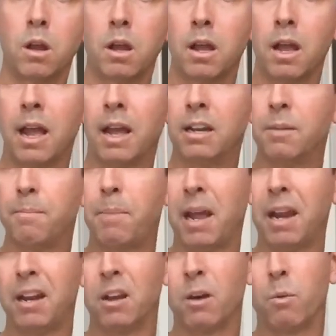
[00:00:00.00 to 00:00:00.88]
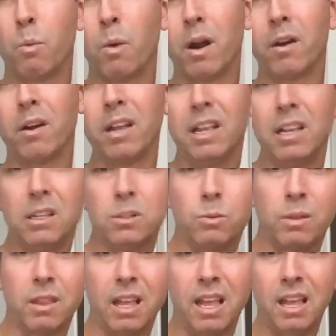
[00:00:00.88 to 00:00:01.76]
And depending on where he is
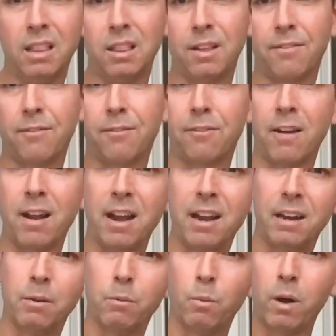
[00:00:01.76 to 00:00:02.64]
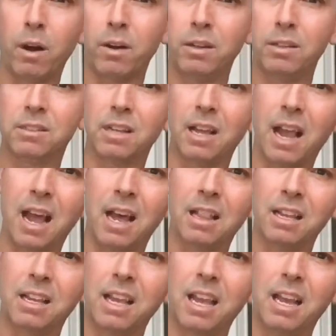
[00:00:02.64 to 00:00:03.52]
within the fret and where he's
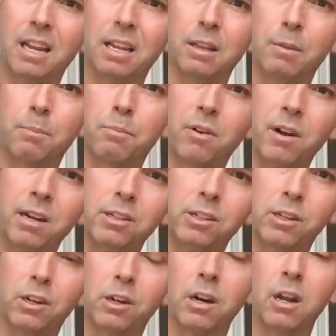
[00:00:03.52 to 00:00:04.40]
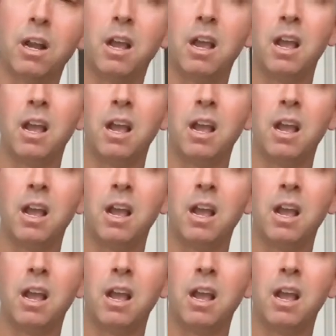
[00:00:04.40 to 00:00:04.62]
allocating the pressure,